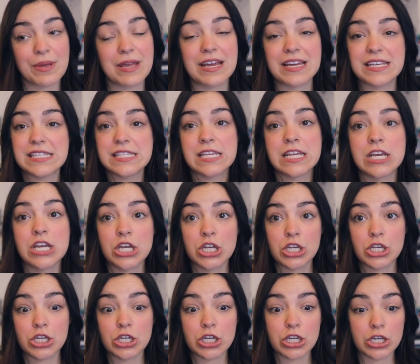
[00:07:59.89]
because
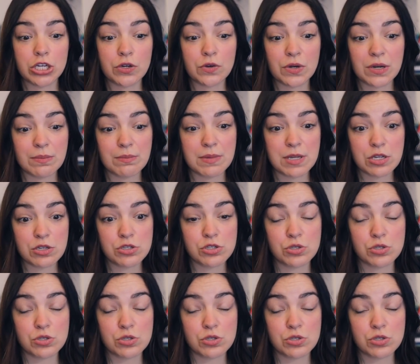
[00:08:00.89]
you're gonna go to middle